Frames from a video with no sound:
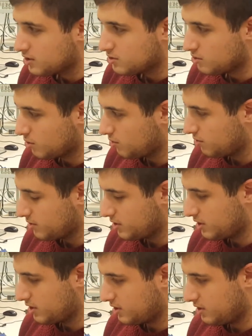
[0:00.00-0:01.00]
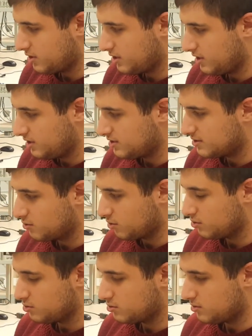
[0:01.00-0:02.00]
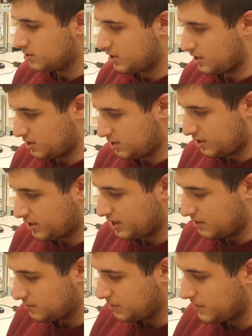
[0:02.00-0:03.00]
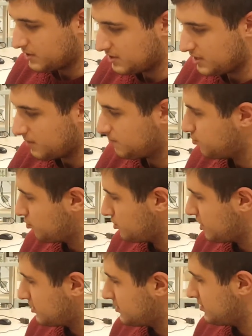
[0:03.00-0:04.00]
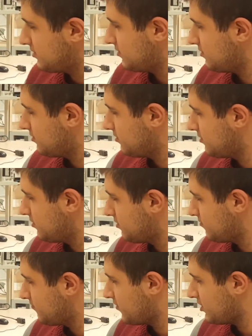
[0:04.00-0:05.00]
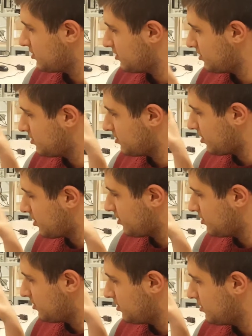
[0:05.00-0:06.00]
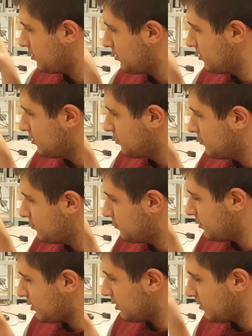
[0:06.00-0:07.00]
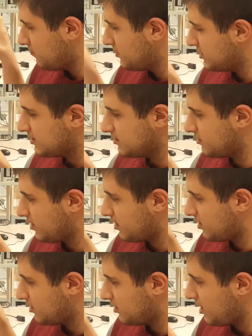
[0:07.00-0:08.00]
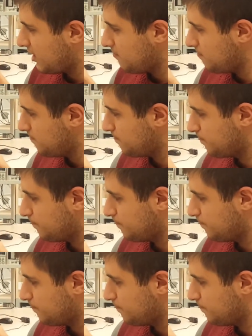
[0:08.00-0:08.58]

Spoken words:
So in this course I implemented a project where I have written a game